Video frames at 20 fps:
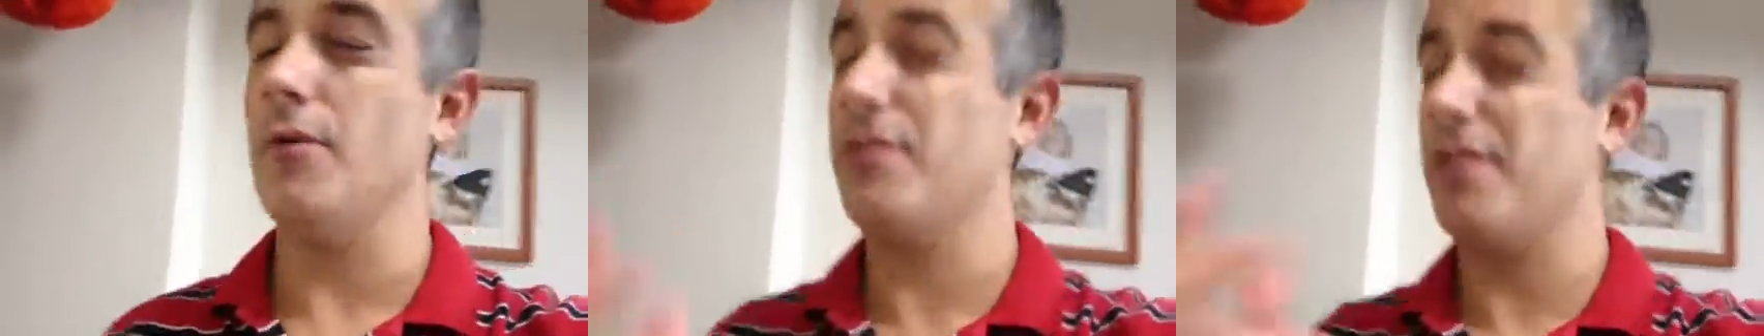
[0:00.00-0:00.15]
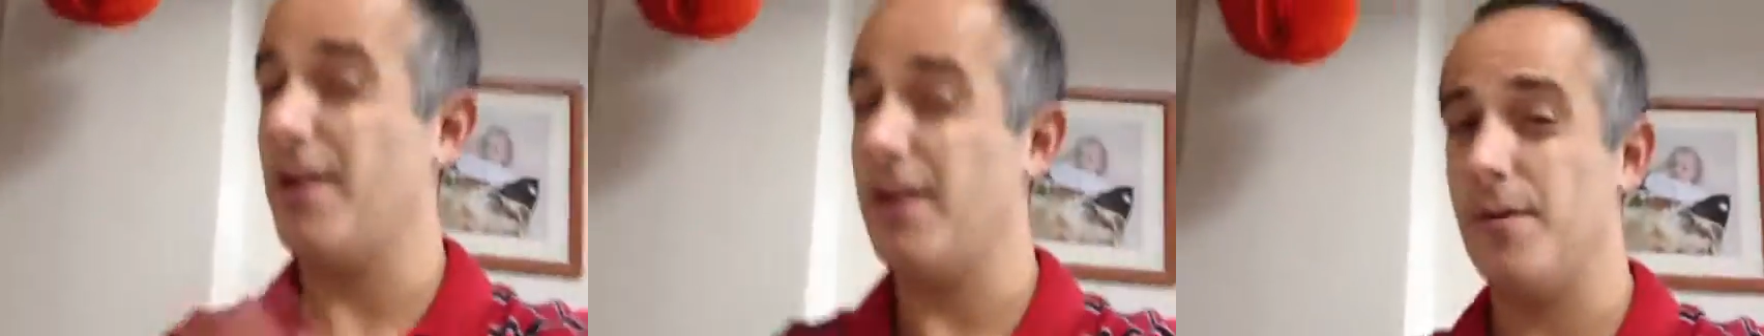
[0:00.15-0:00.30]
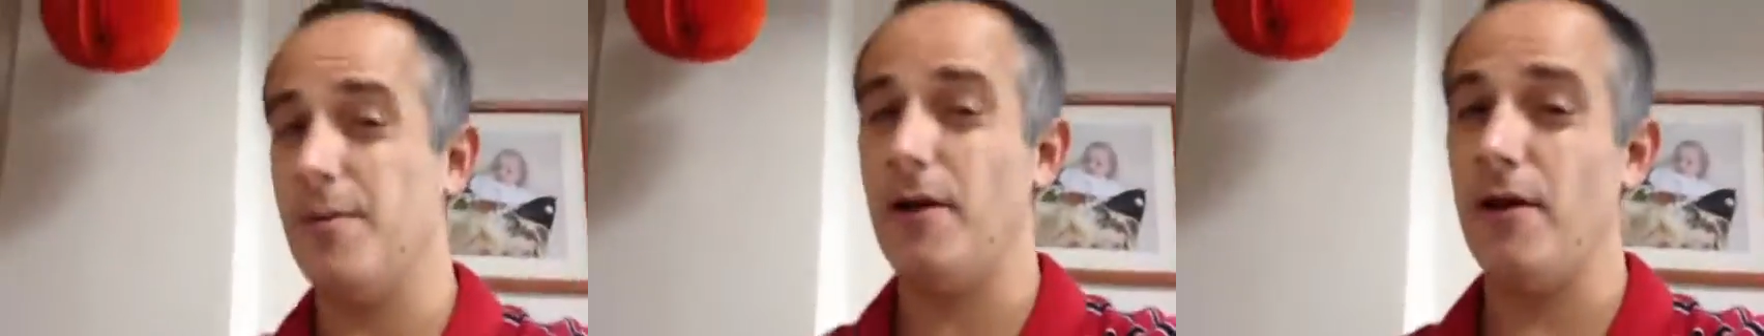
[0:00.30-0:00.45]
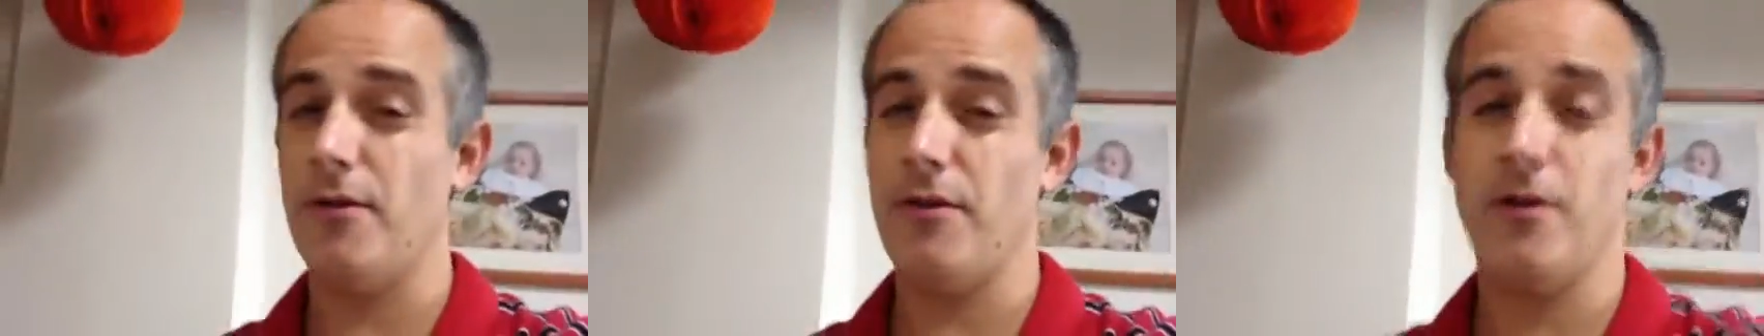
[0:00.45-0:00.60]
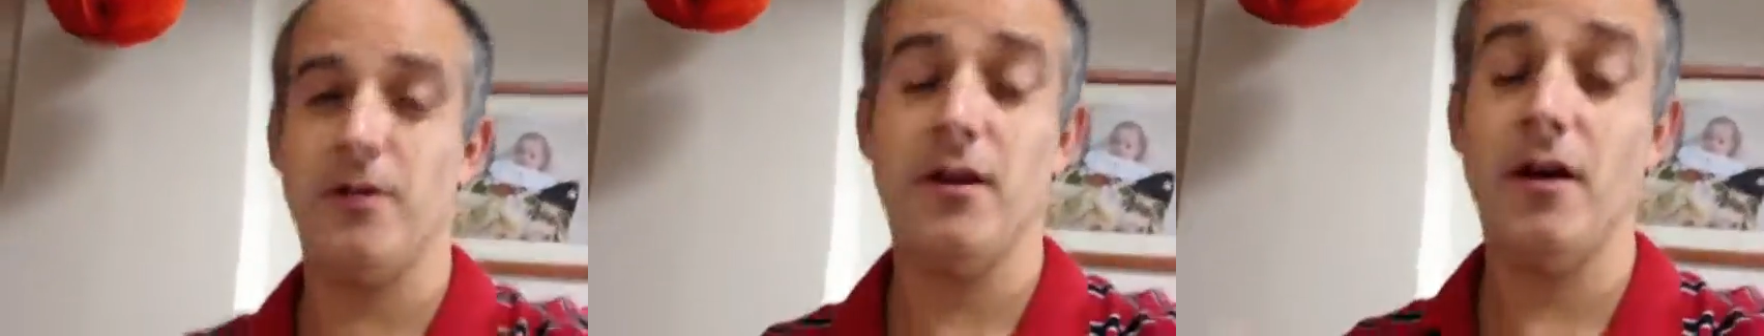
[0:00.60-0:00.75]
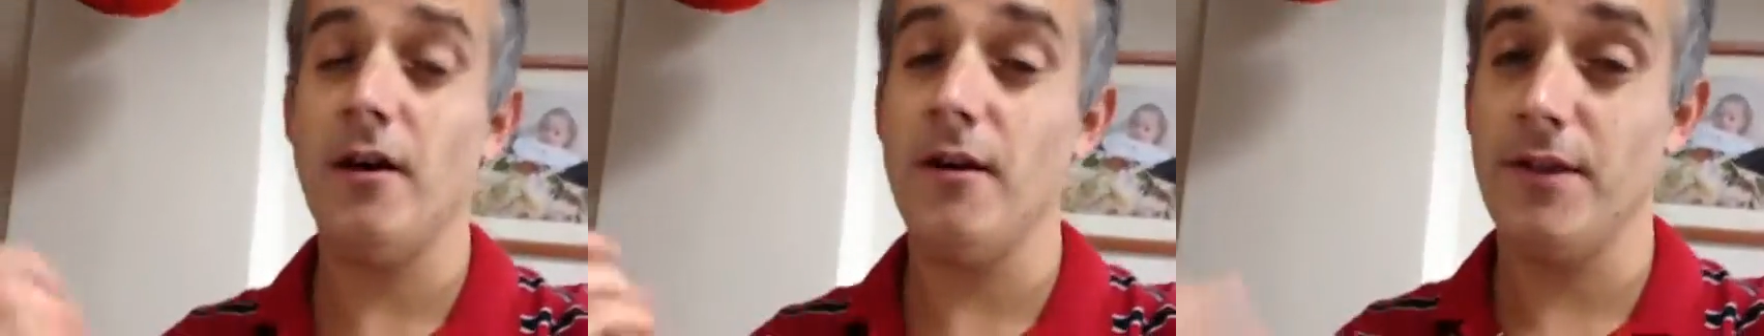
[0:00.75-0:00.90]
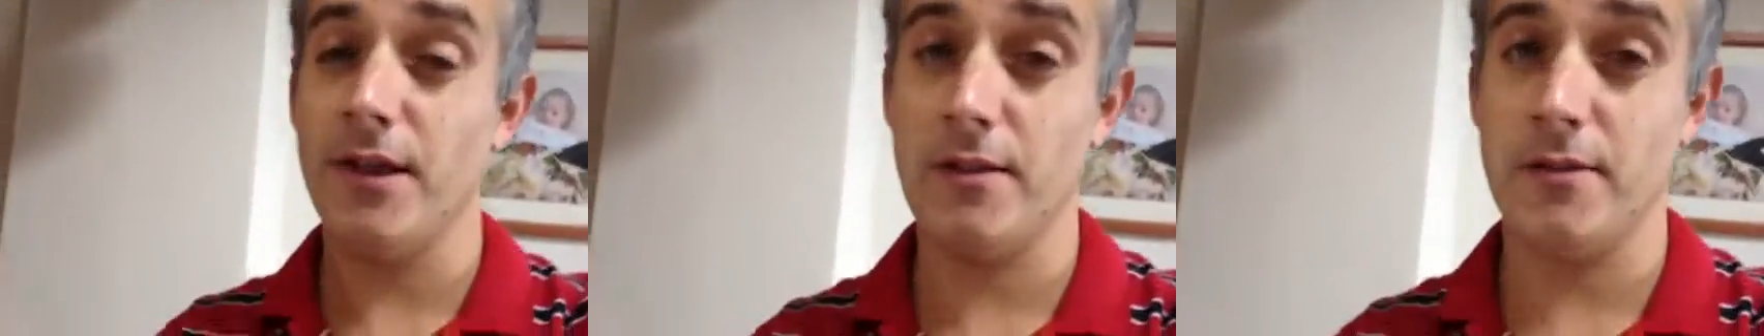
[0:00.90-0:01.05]
Osaka Marathon,
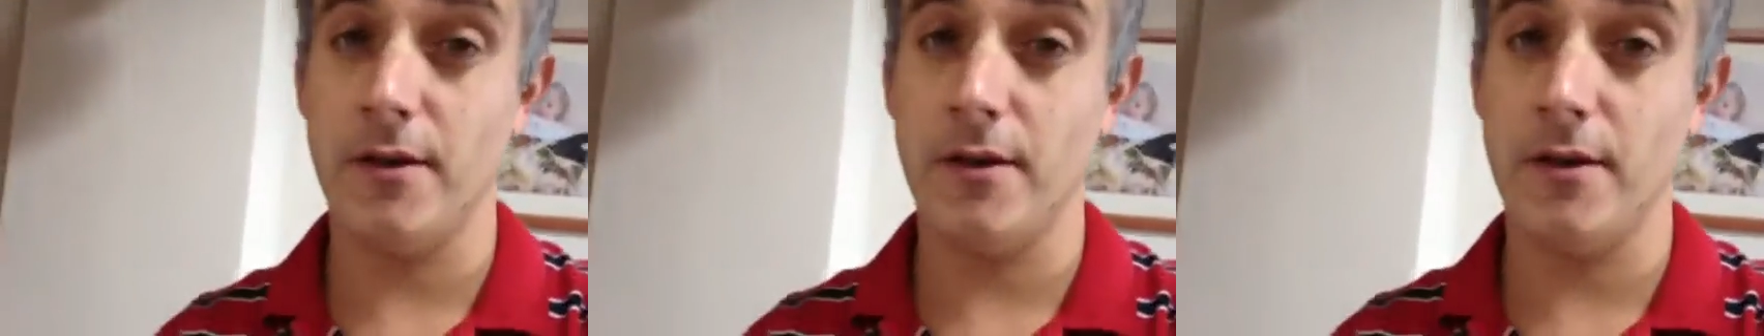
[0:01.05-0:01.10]
all that